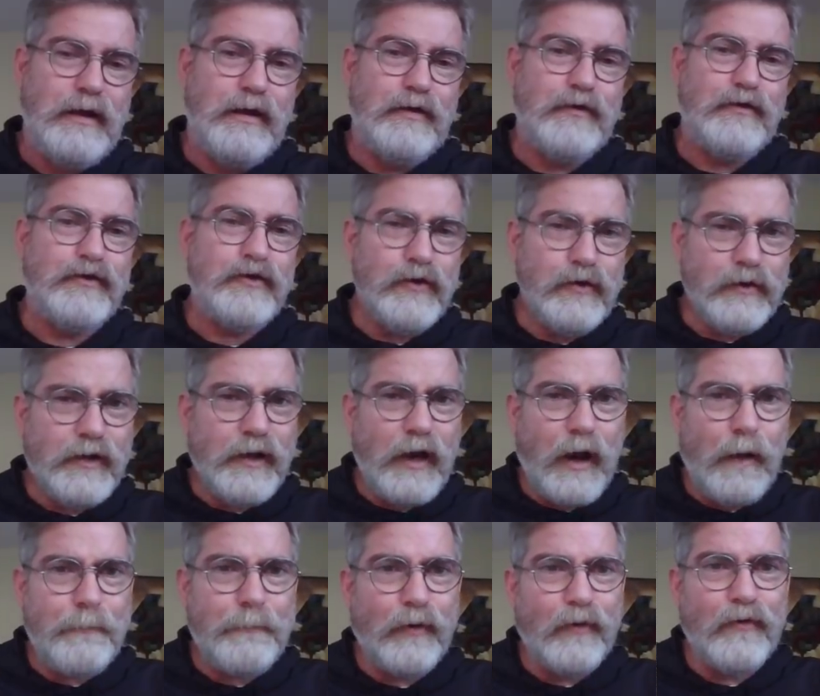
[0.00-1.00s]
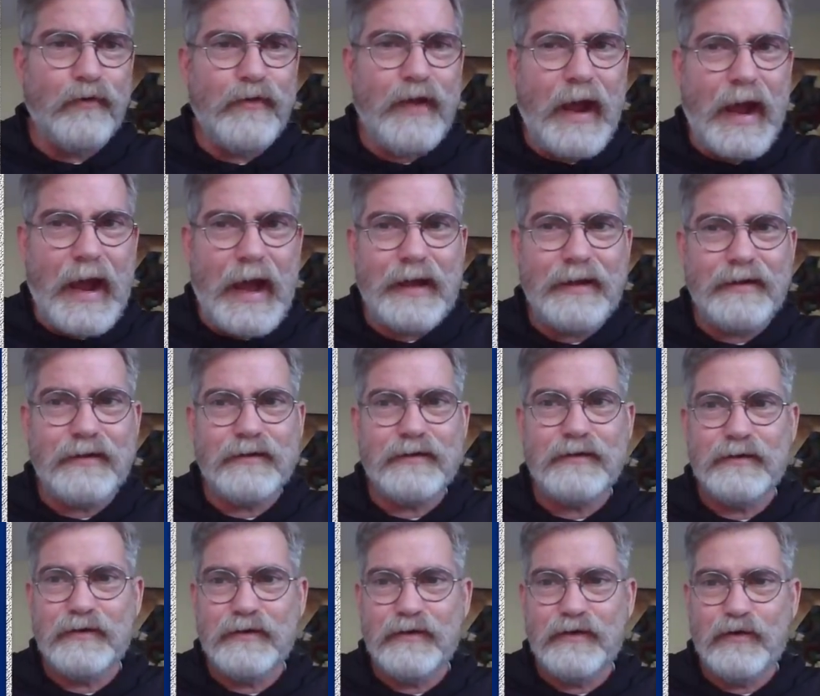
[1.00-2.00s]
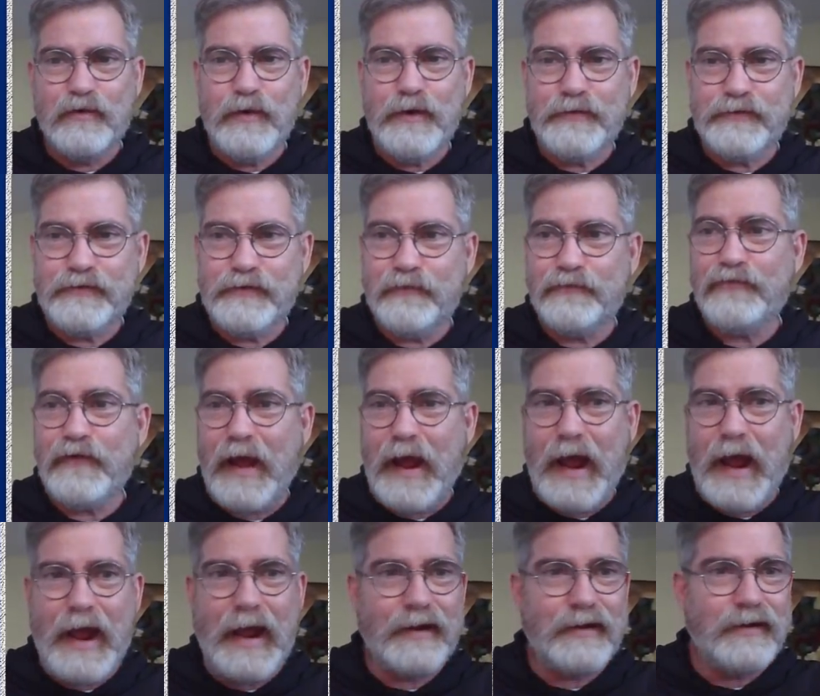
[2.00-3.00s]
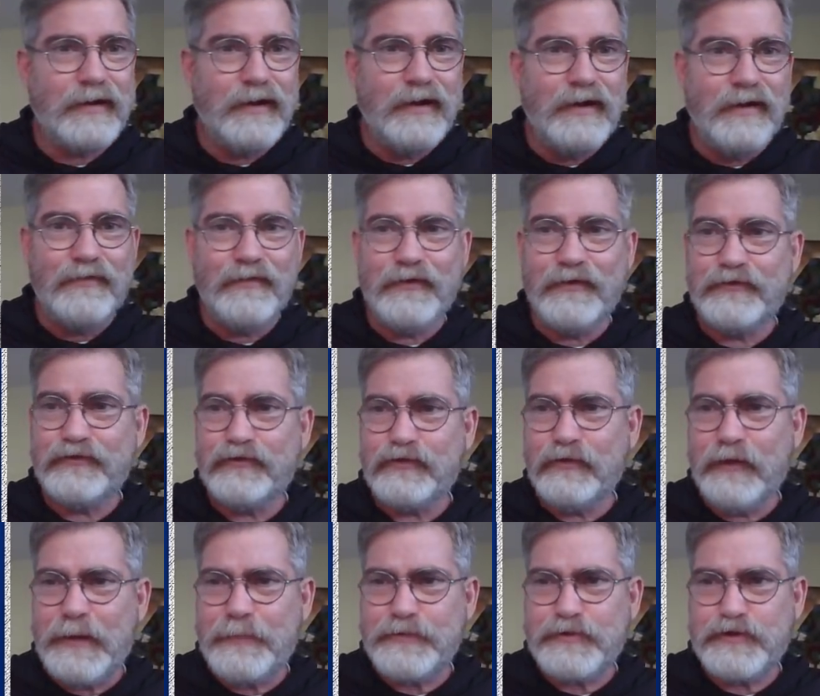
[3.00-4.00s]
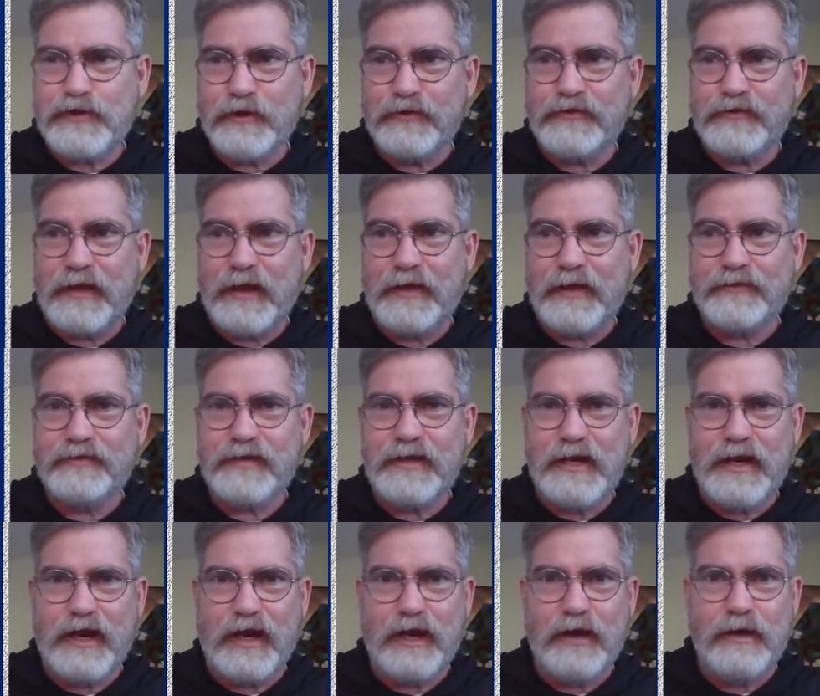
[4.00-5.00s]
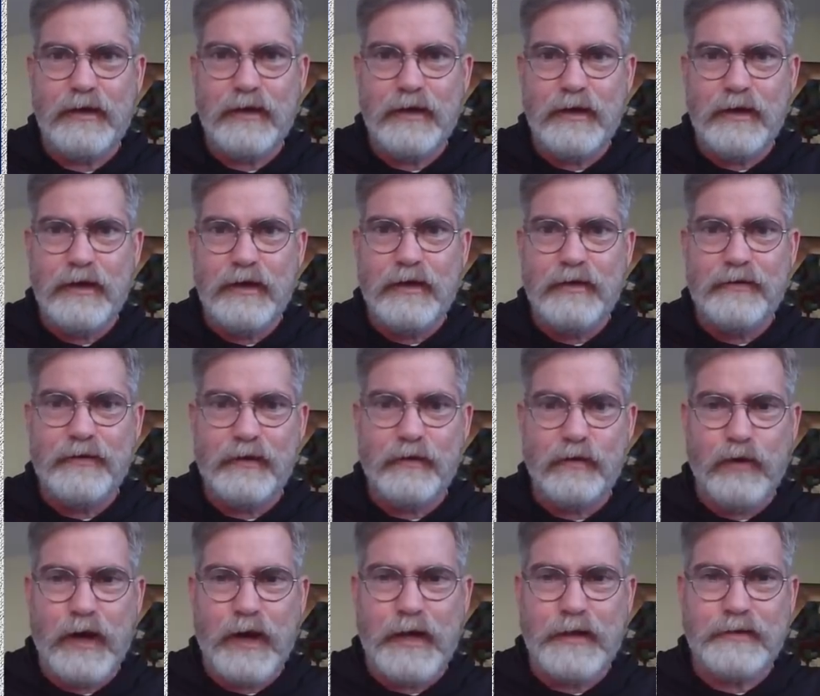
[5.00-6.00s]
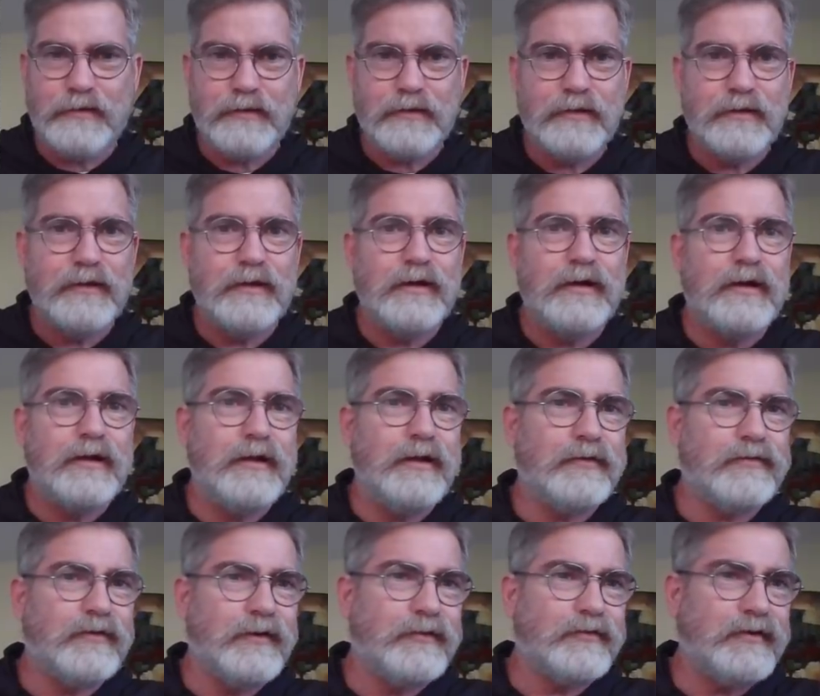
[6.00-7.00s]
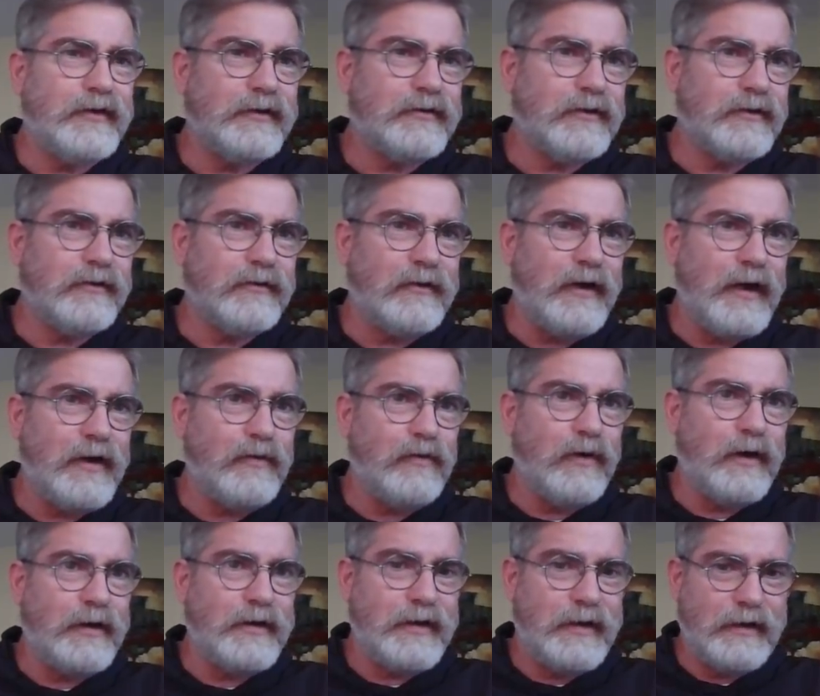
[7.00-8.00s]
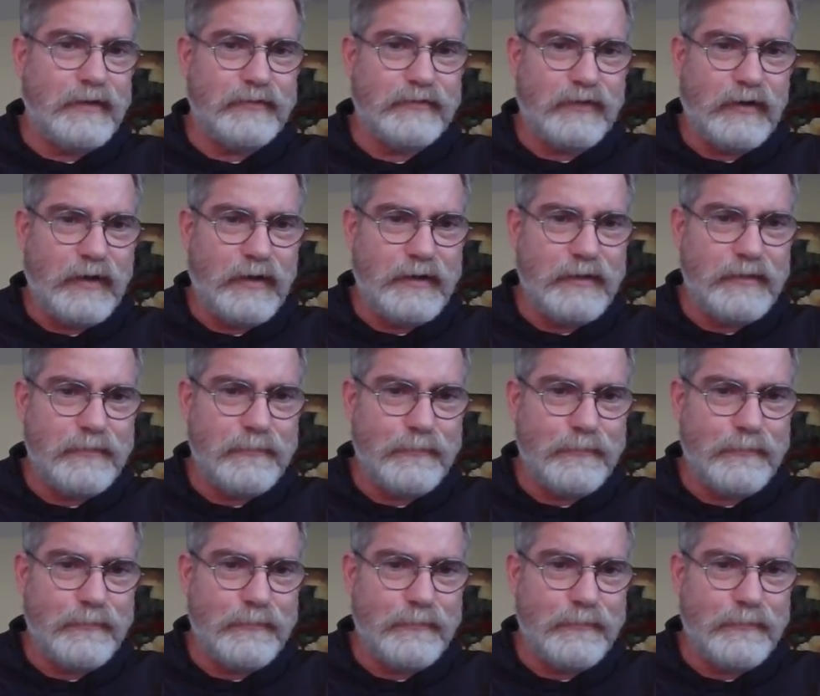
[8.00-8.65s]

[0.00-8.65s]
you couple that with the fact the scripture says here that what? Let's let's get to the right one here, sorry.